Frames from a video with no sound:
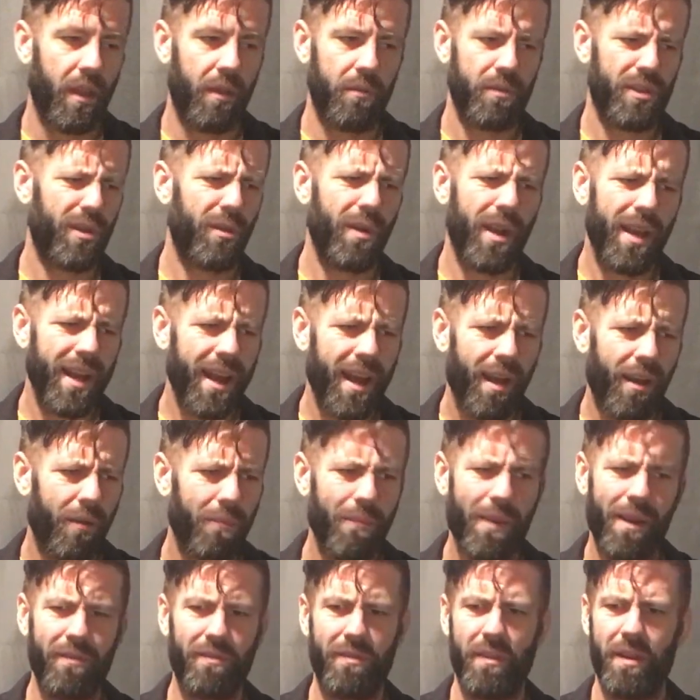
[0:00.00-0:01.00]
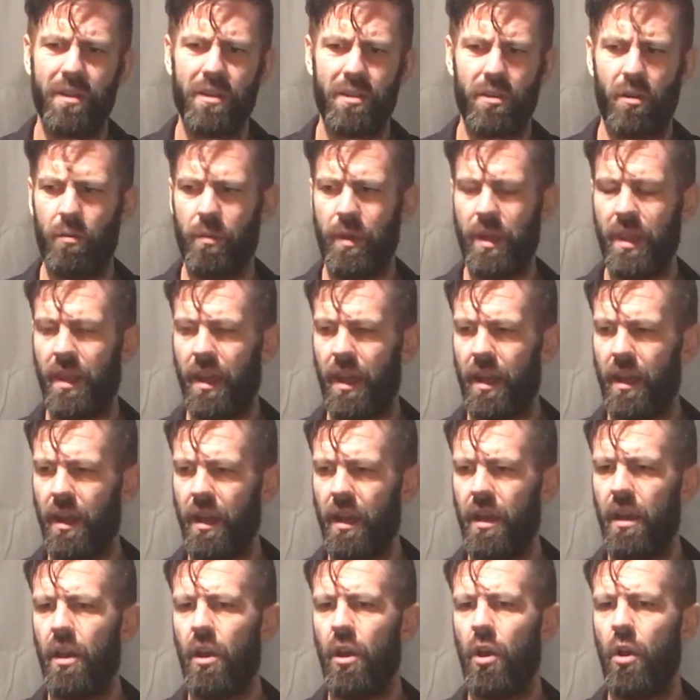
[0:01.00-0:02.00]
So right now, my friend told me that
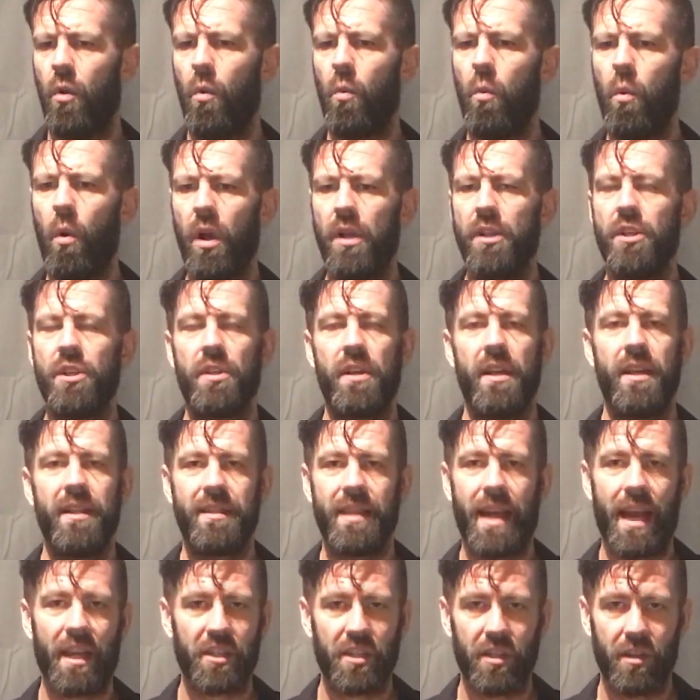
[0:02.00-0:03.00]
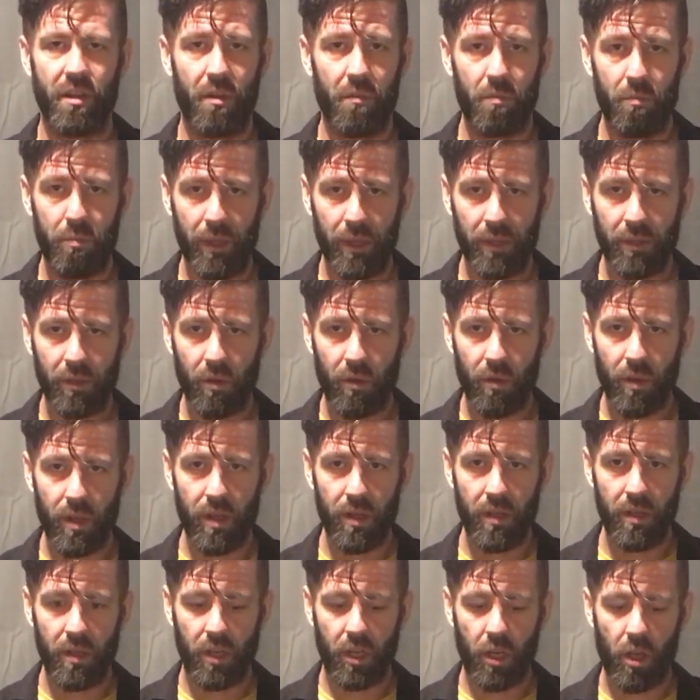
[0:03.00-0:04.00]
one transaction on
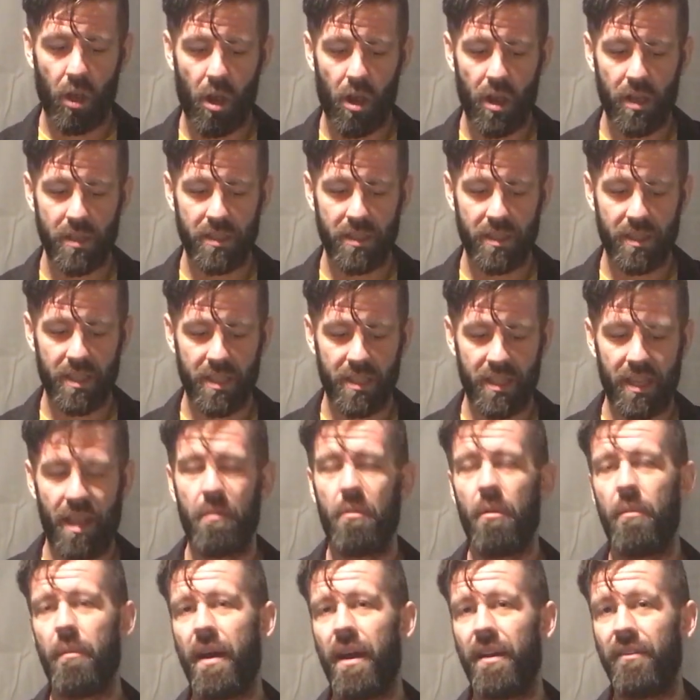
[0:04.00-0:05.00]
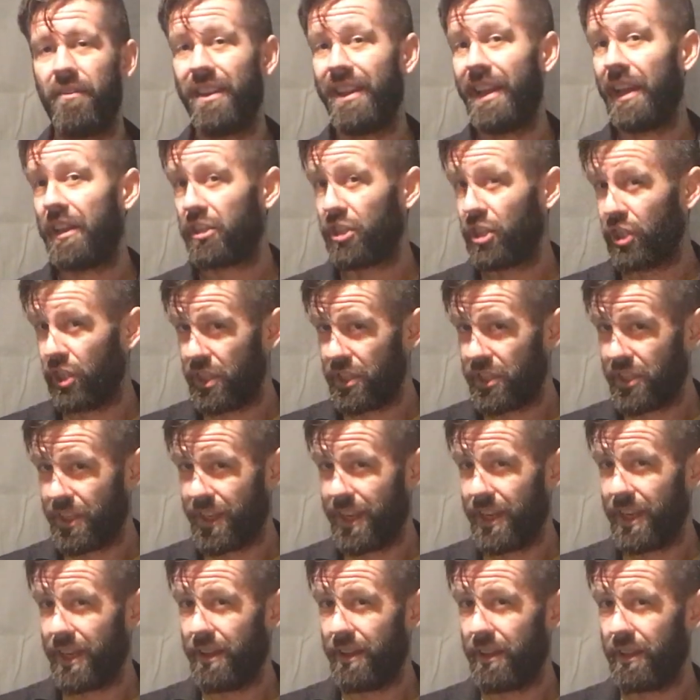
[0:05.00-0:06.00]
Bitcoin costs the same amount of
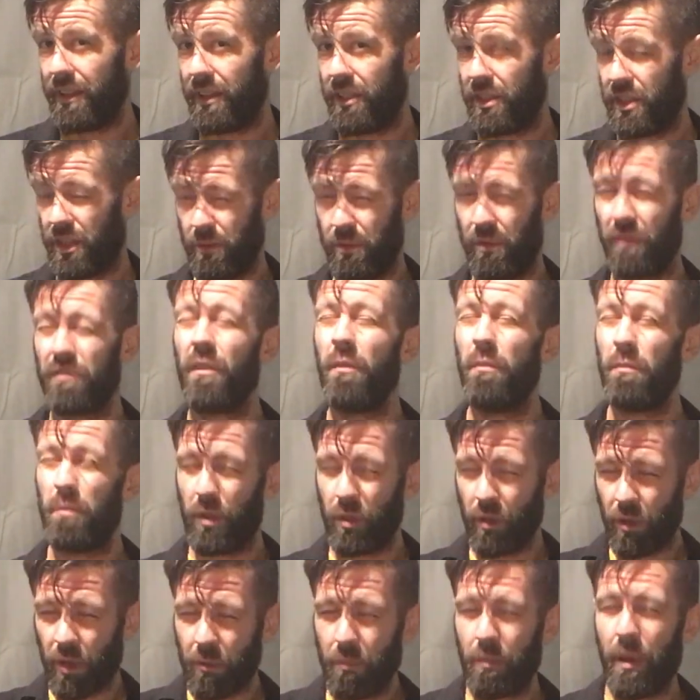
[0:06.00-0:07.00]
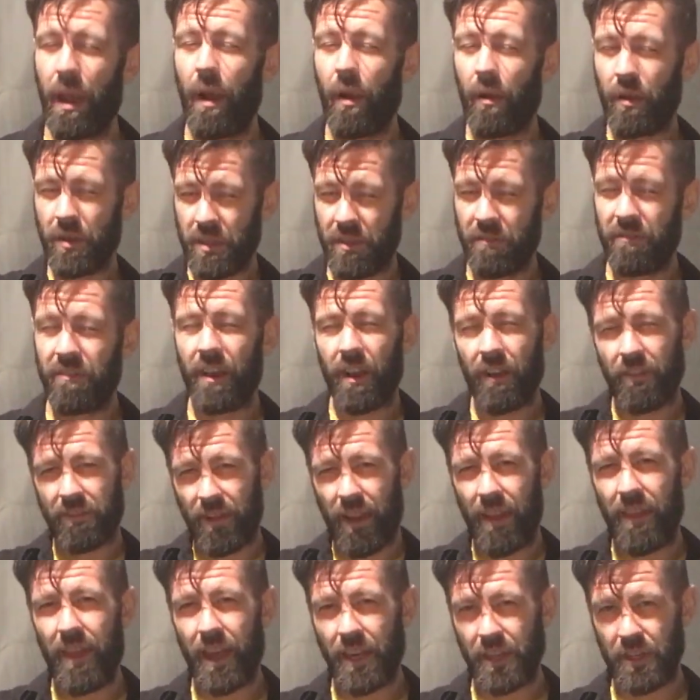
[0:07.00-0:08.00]
electricity in terms of computing power to
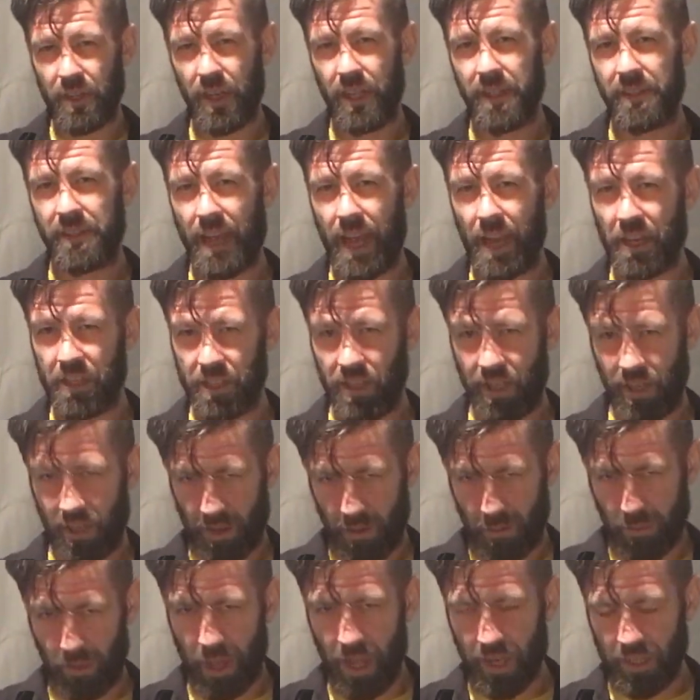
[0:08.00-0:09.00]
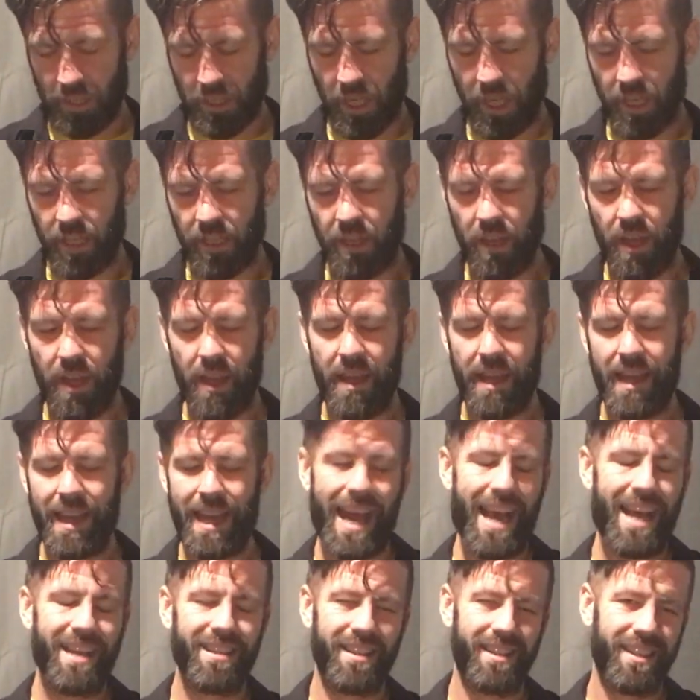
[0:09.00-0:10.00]
verify that transaction in the blockchain
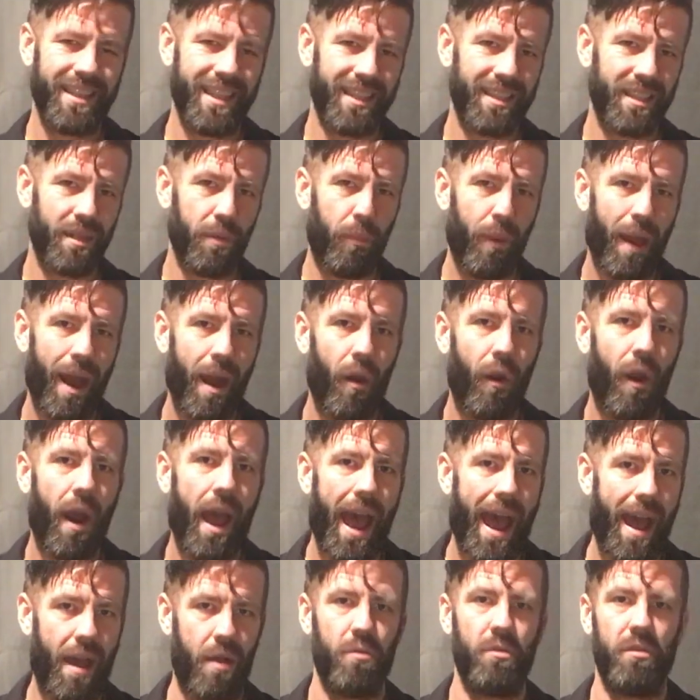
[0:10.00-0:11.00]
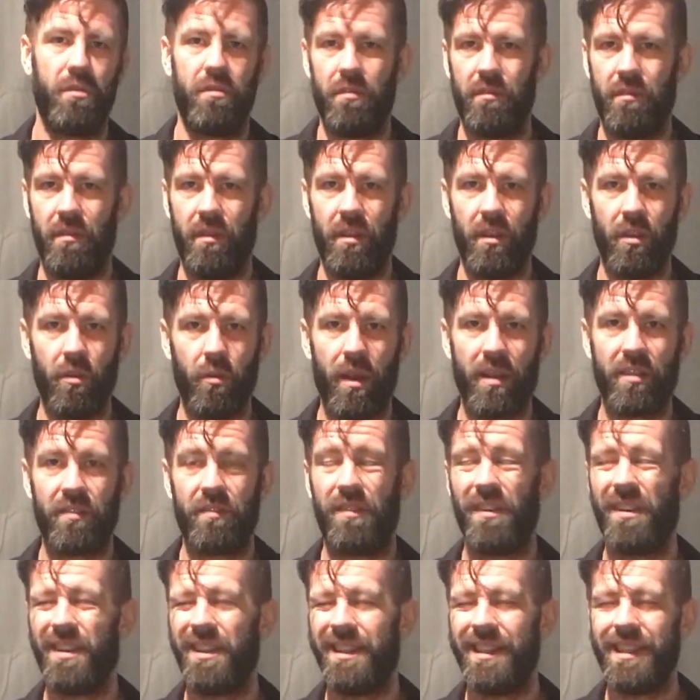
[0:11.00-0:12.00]
as it takes to power a house in the US
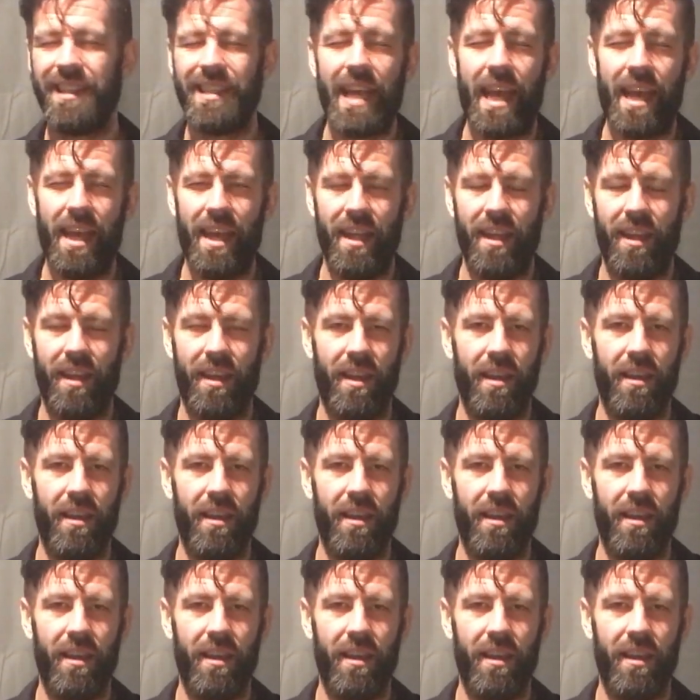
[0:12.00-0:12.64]
for a day.